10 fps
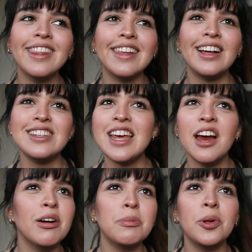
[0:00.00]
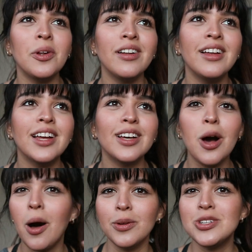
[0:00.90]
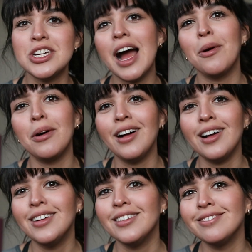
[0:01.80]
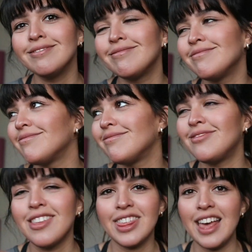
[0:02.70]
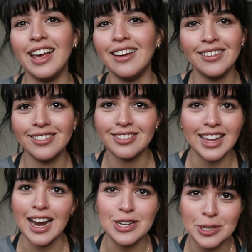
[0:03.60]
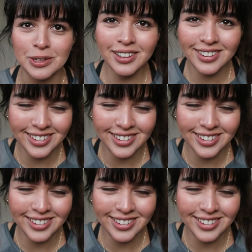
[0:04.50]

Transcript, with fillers: that terrible cold shower thing that I do.